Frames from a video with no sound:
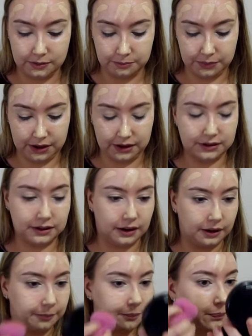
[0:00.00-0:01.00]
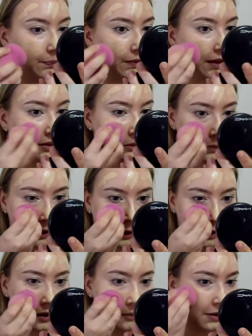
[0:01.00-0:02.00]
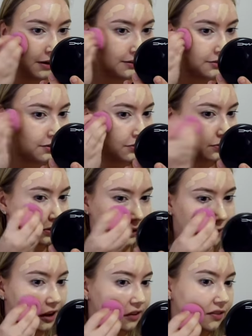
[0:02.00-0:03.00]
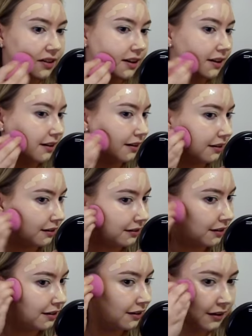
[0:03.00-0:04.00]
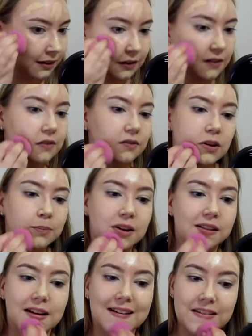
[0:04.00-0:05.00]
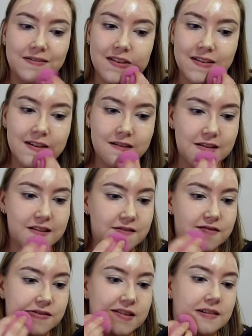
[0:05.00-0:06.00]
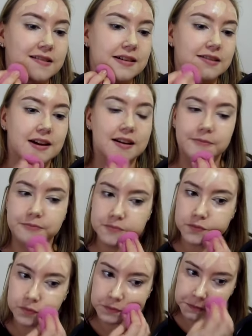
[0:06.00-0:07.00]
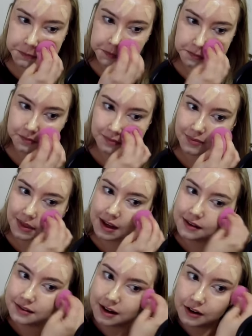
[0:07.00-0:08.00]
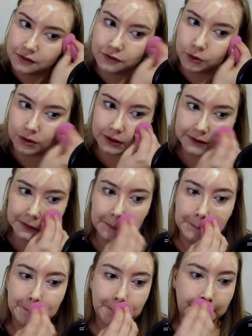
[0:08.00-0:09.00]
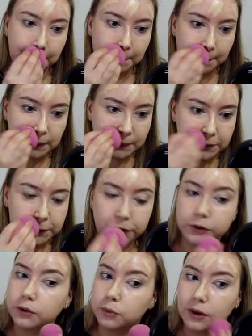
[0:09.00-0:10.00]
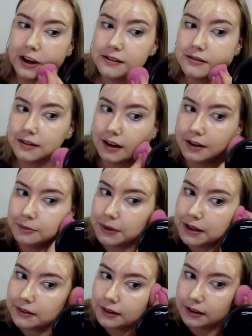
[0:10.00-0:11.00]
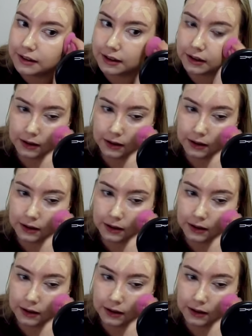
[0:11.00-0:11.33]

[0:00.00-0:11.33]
But it's meant kind of my social life and filming life and everything like that has kind of fallen to the wayside, basically.